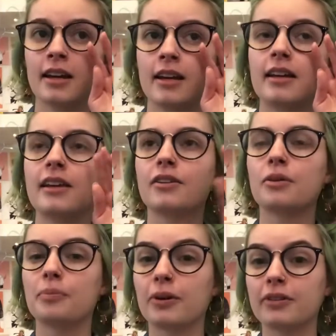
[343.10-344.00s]
either
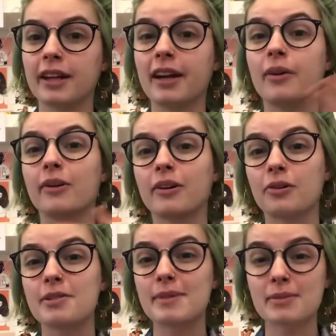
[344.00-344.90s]
birthday or
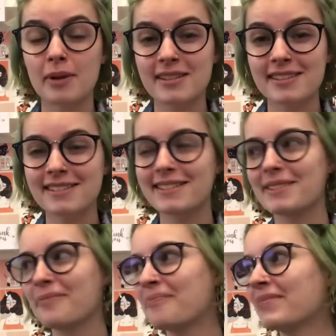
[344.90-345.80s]
Christmas presents.
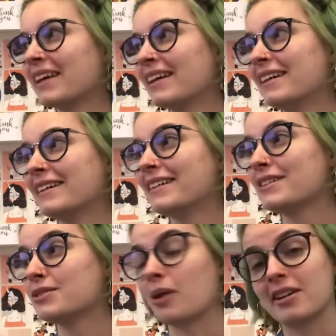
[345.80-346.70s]

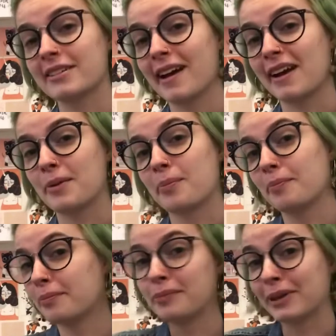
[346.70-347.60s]
So honestly, I could
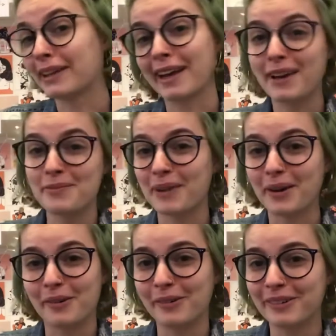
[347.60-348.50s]
put like my
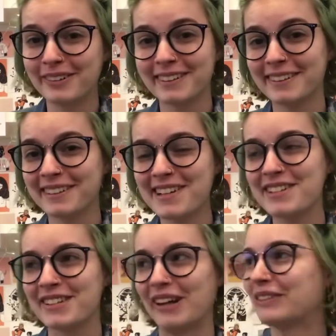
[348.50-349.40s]
whole
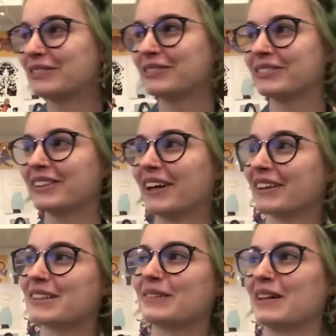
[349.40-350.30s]
shelf on
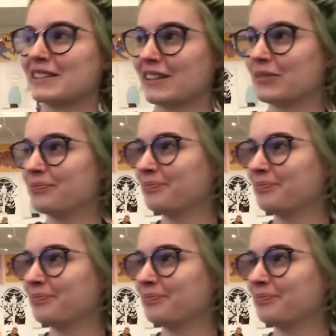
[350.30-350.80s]
this question.